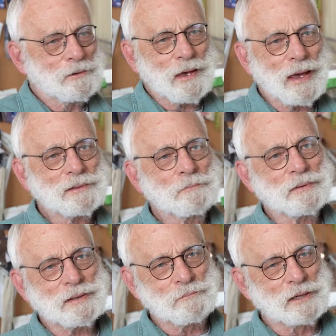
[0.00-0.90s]
You, had to
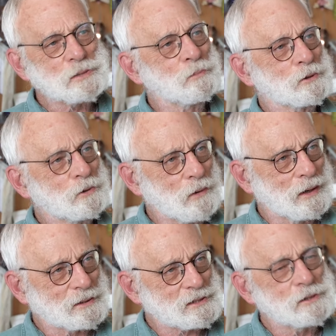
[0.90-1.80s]
be much more
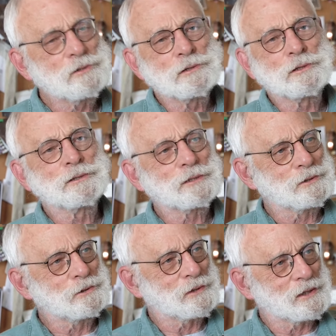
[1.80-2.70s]
nuanced. Then you learned
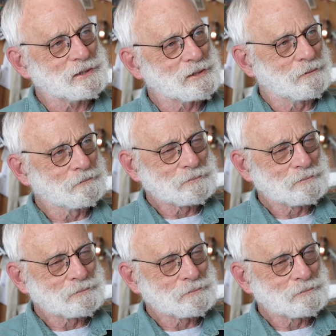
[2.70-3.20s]
to do this.